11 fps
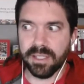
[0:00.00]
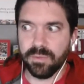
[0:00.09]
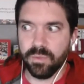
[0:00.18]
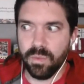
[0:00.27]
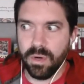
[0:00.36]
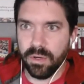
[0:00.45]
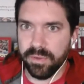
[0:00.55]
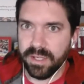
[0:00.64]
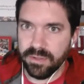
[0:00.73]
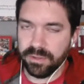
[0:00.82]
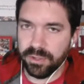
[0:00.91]
Like, whoa,
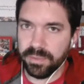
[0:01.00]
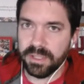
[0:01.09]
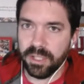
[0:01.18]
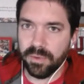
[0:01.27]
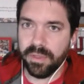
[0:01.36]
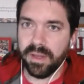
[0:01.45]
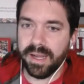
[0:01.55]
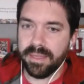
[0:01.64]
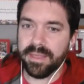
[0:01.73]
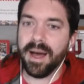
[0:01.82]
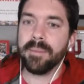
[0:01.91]
these are a little bit lower than I
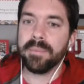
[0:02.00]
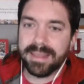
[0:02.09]
thought.